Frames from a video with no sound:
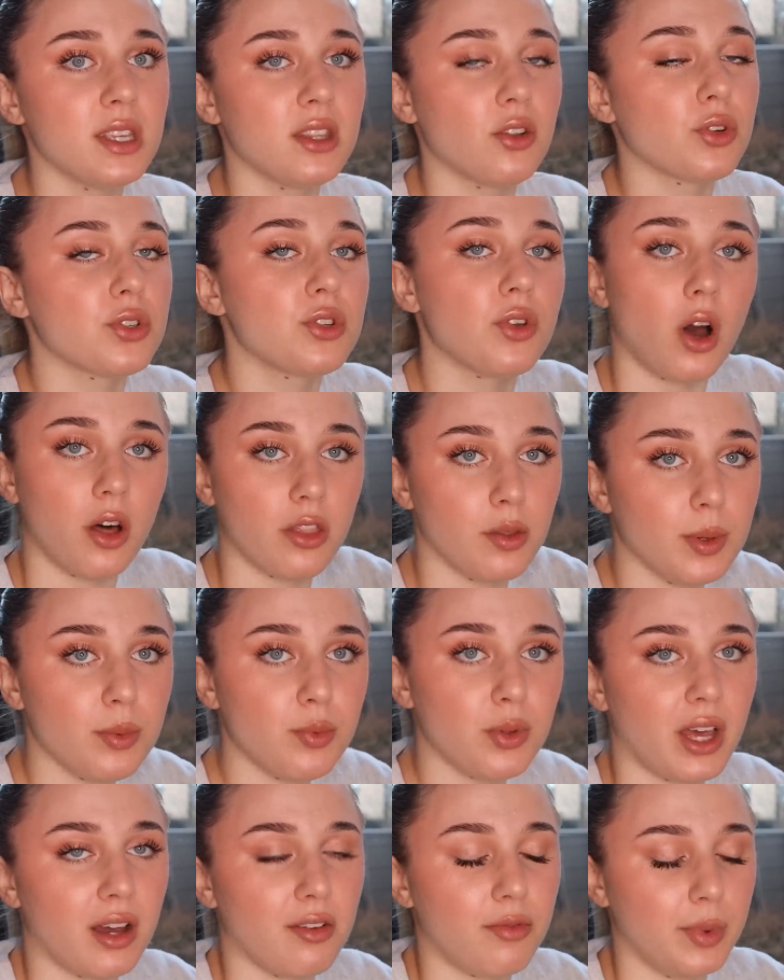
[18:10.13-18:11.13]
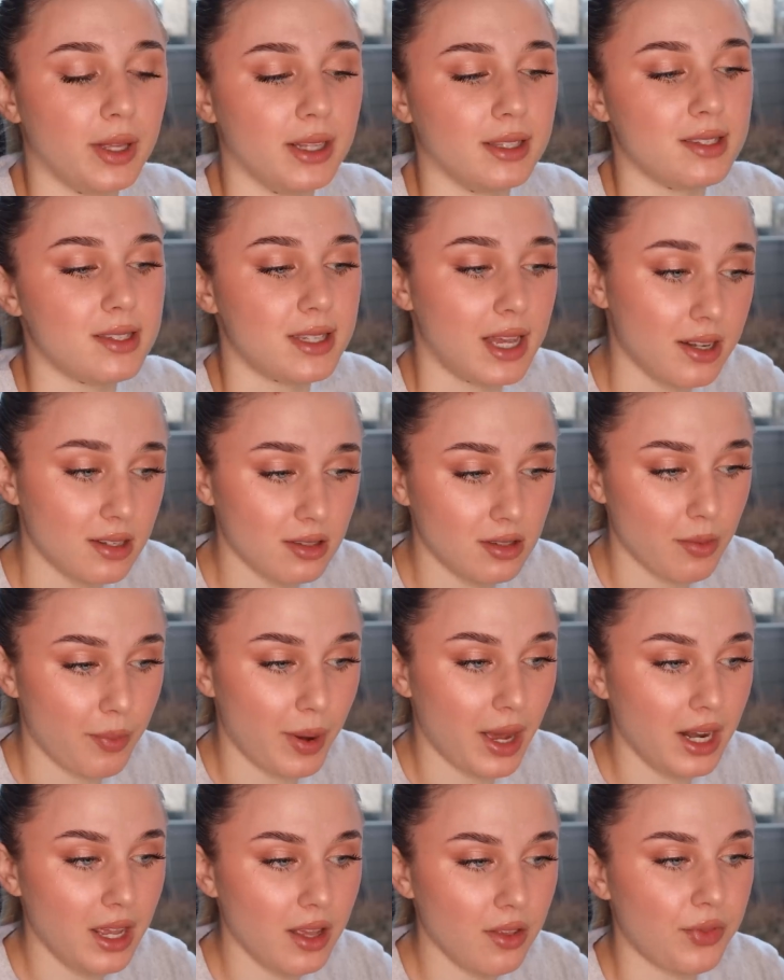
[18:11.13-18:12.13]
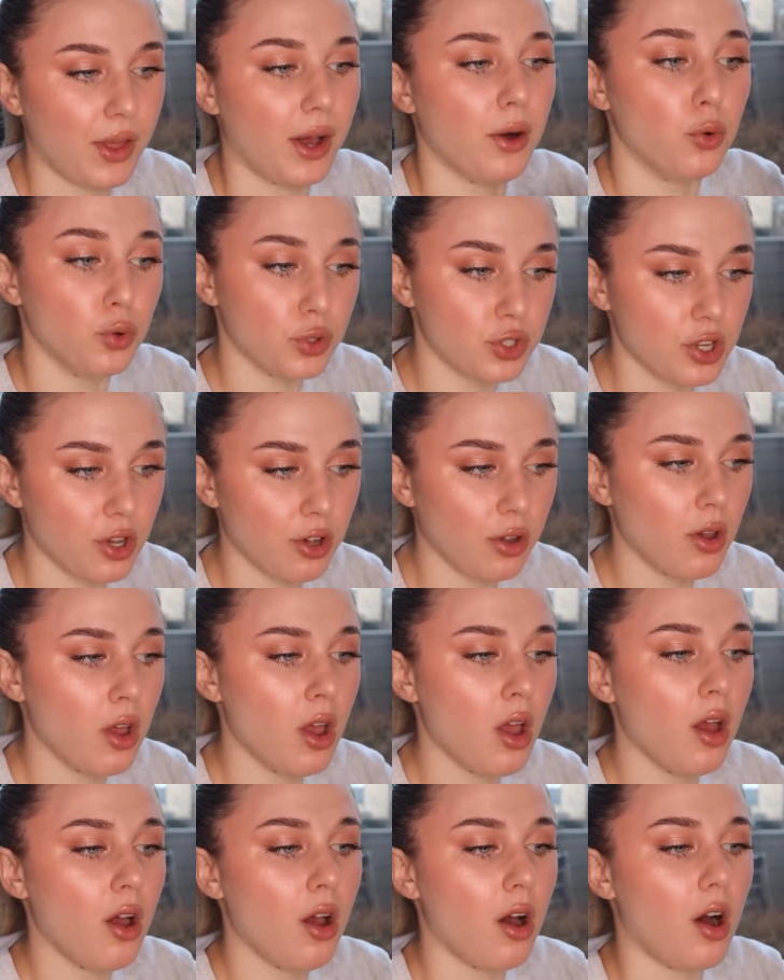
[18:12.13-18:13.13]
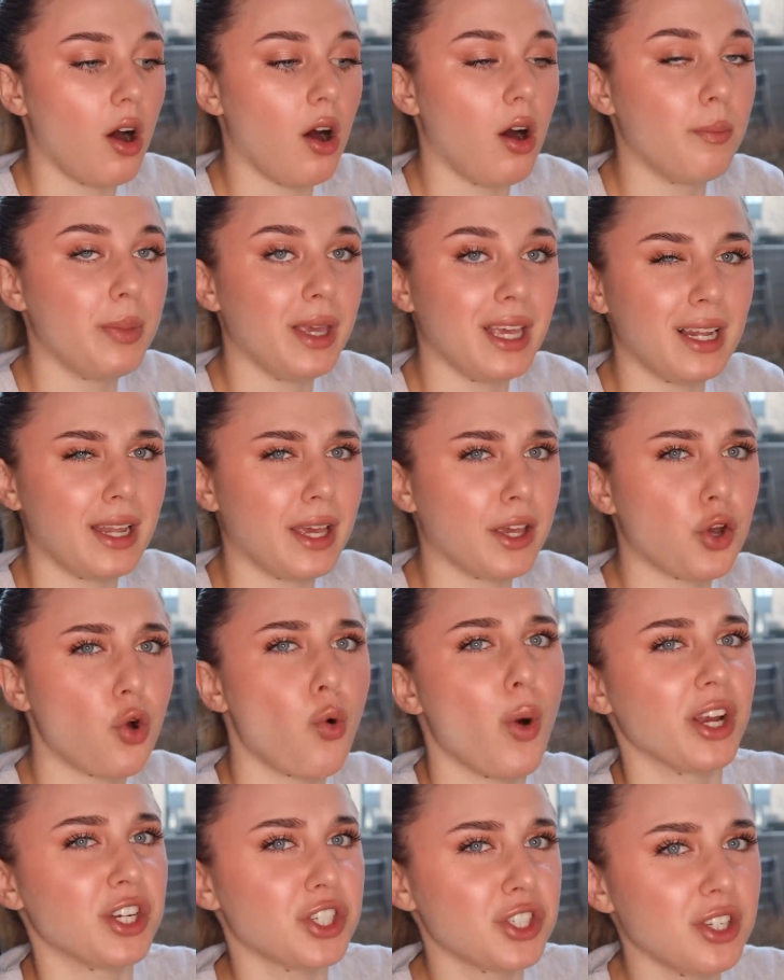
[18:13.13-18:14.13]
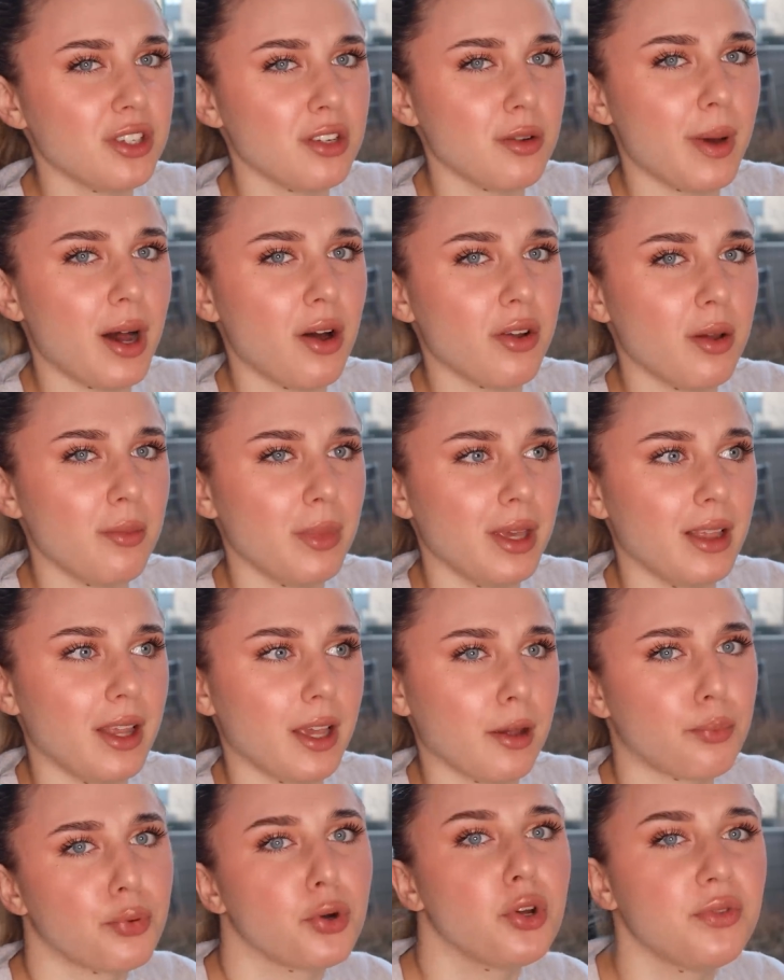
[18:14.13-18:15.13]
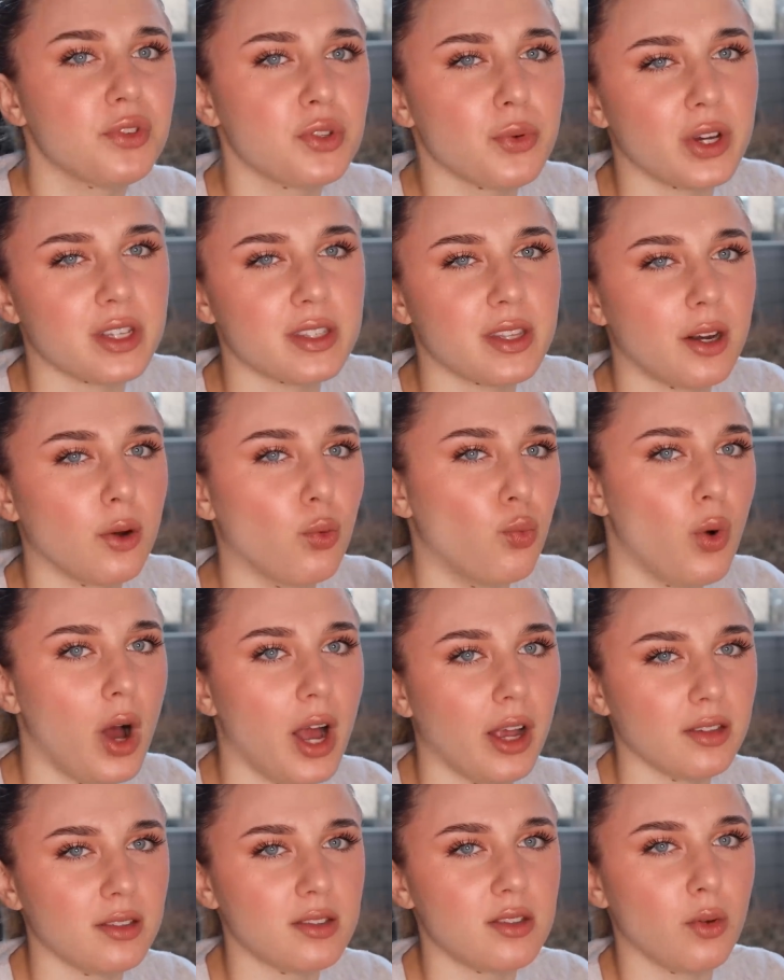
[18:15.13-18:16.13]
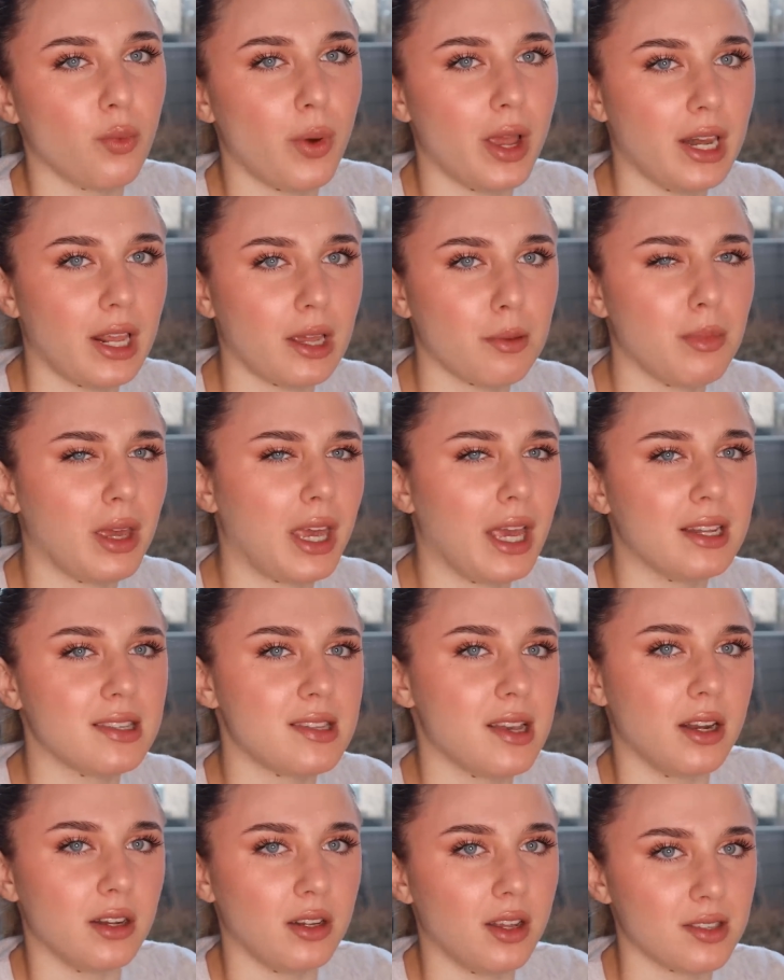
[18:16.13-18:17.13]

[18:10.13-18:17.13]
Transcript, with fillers: And there are also other people that have been sent to the palette that also are being like questioned about it and being like, prove to us that it works the way like Mikayla said it